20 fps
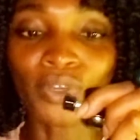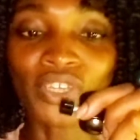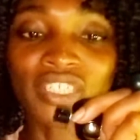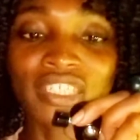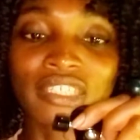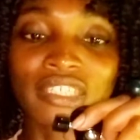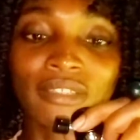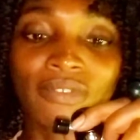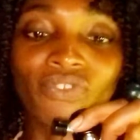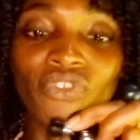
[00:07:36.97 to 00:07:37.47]
to
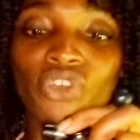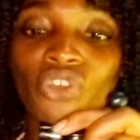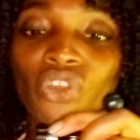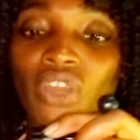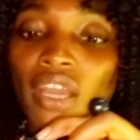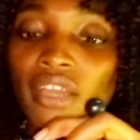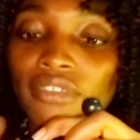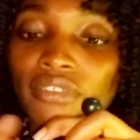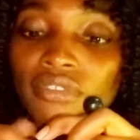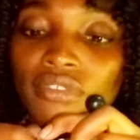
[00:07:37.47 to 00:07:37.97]
pause this
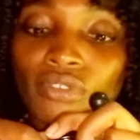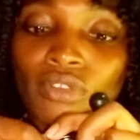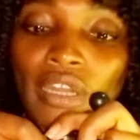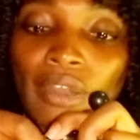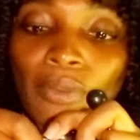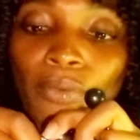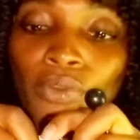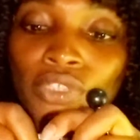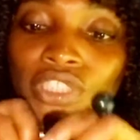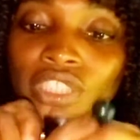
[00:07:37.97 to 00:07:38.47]
video and go
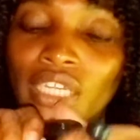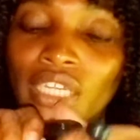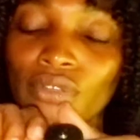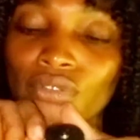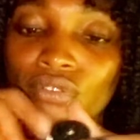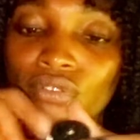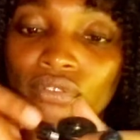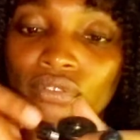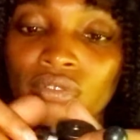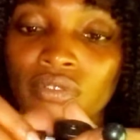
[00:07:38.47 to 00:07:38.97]
and watch
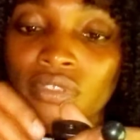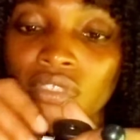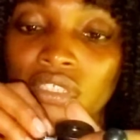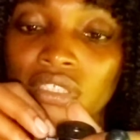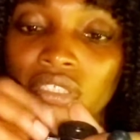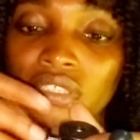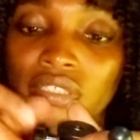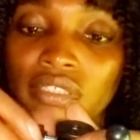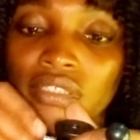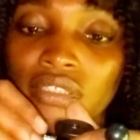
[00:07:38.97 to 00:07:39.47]
how to do
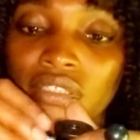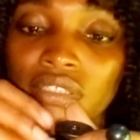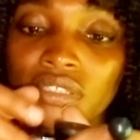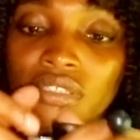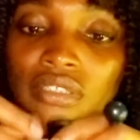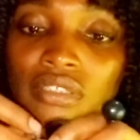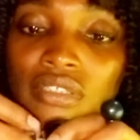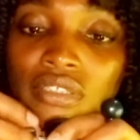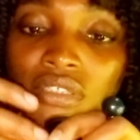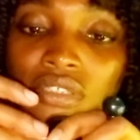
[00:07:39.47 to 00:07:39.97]
this
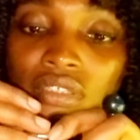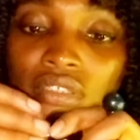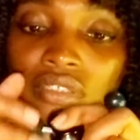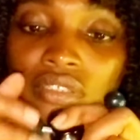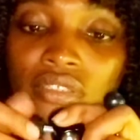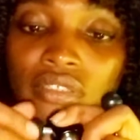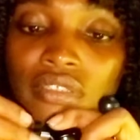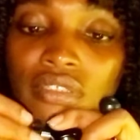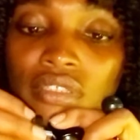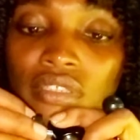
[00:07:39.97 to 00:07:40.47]
because
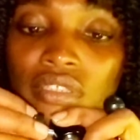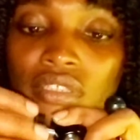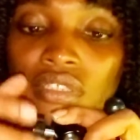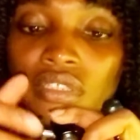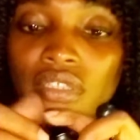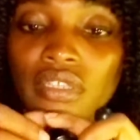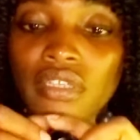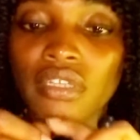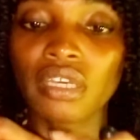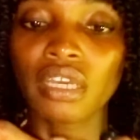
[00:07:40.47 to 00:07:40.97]

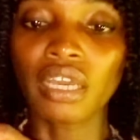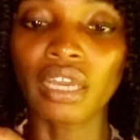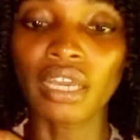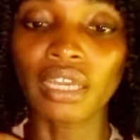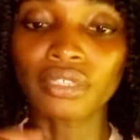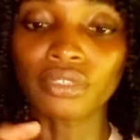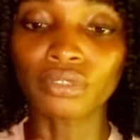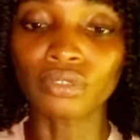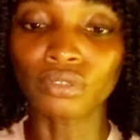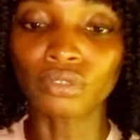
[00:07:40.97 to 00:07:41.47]

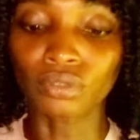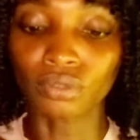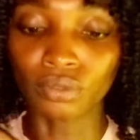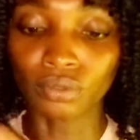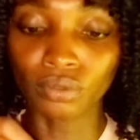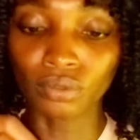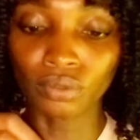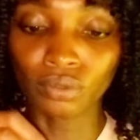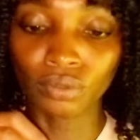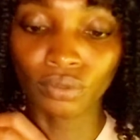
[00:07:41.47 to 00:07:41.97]
i don't
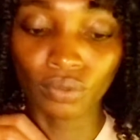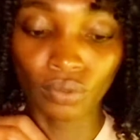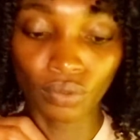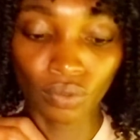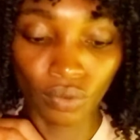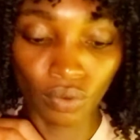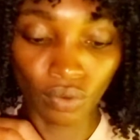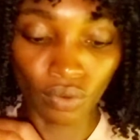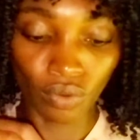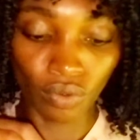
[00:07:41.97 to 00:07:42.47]
know
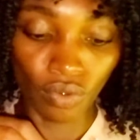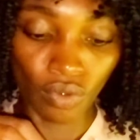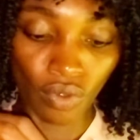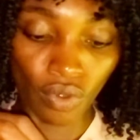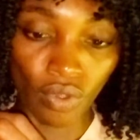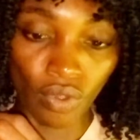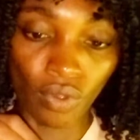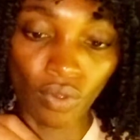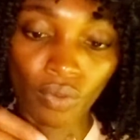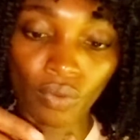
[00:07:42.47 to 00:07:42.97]

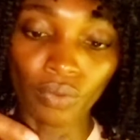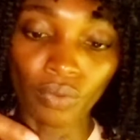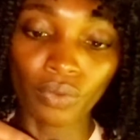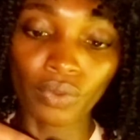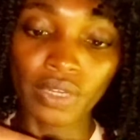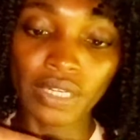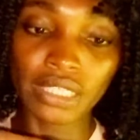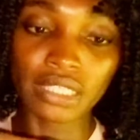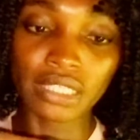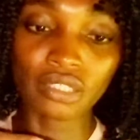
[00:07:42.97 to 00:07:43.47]

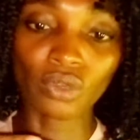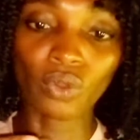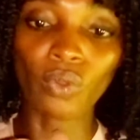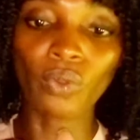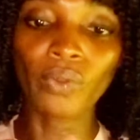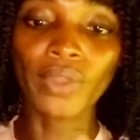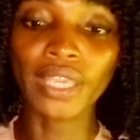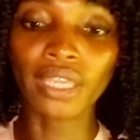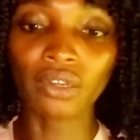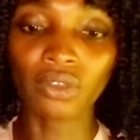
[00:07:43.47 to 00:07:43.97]
what is
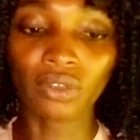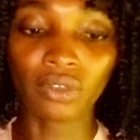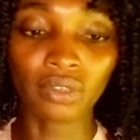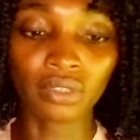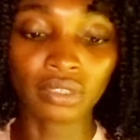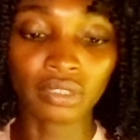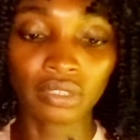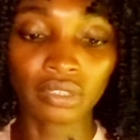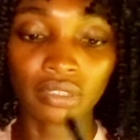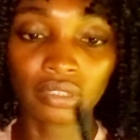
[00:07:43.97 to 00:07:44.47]
going
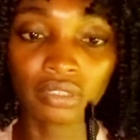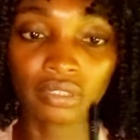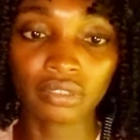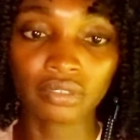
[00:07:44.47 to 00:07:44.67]
on